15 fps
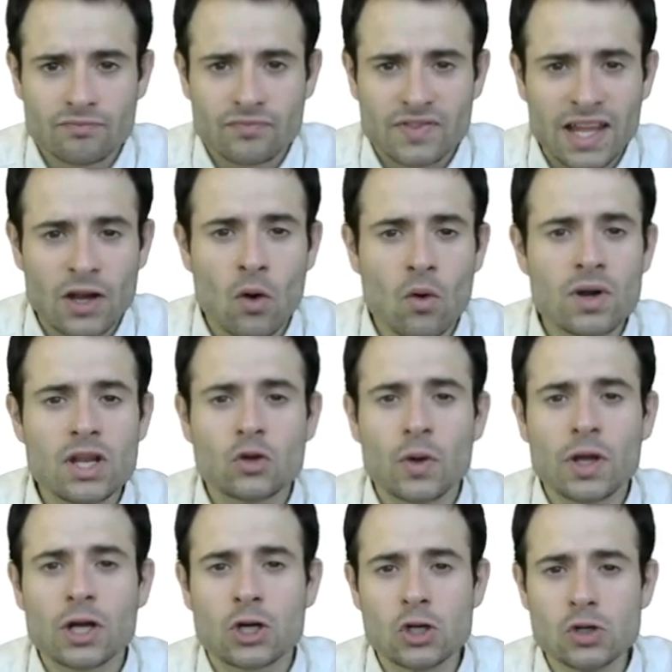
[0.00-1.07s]
They don't need to
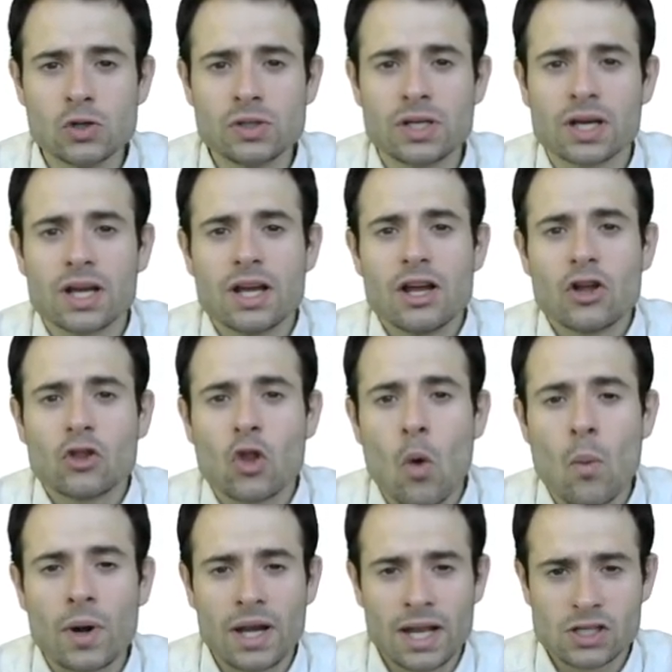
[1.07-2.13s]
include the
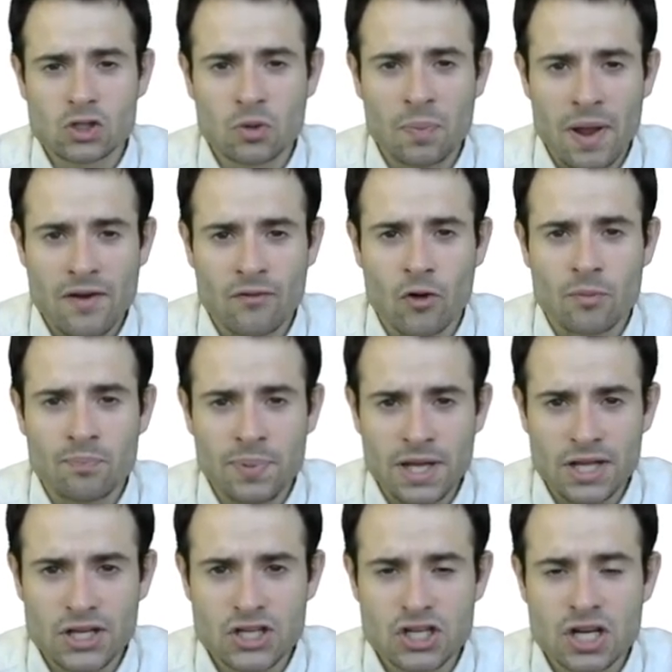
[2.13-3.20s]
willingness to pay for
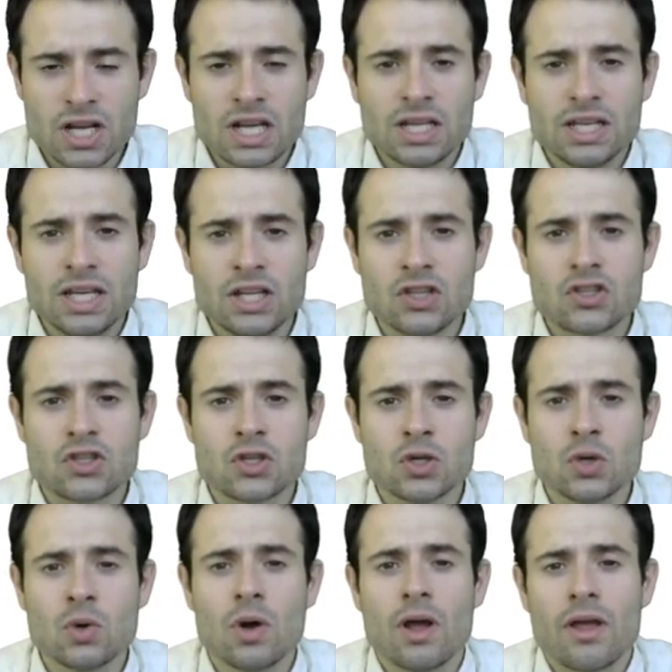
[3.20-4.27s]
peach
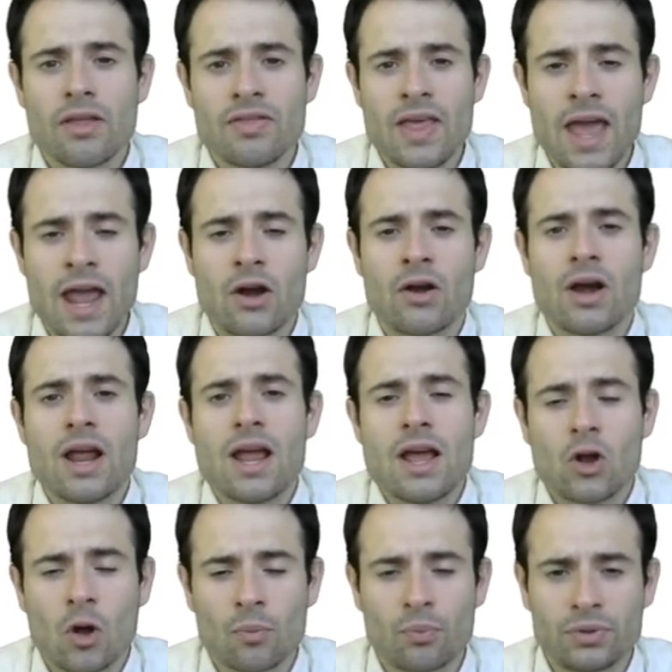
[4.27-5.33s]
into their
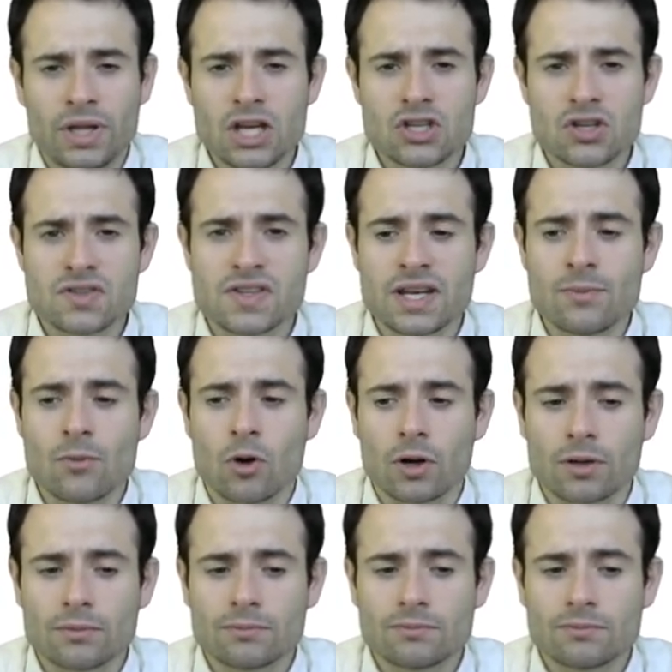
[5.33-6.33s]
computations anymore.